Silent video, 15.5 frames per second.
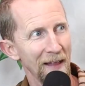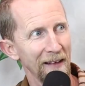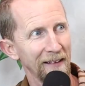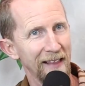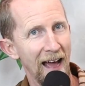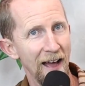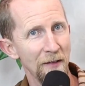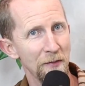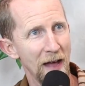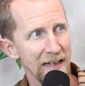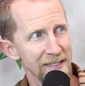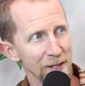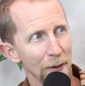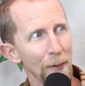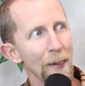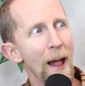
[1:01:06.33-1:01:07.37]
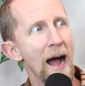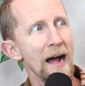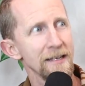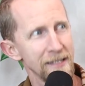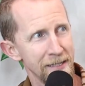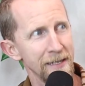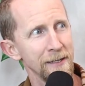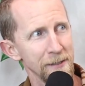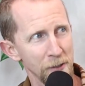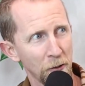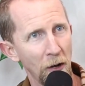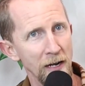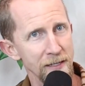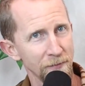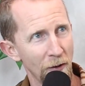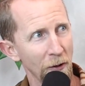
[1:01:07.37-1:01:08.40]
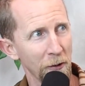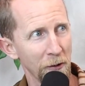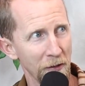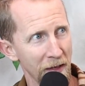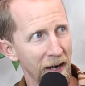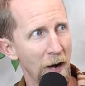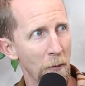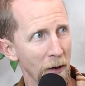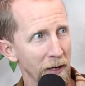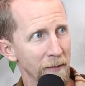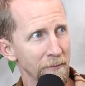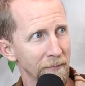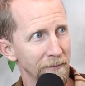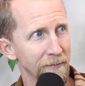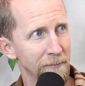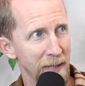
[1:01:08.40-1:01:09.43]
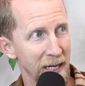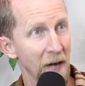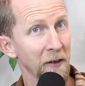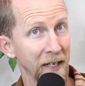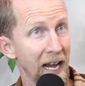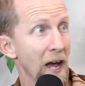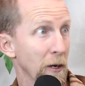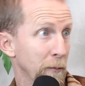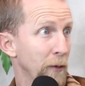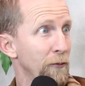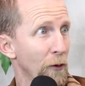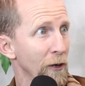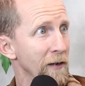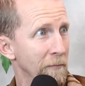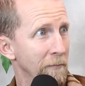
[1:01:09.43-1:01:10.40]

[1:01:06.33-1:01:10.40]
Like that's the last thing as a Christ follower that I want to be held accountable for.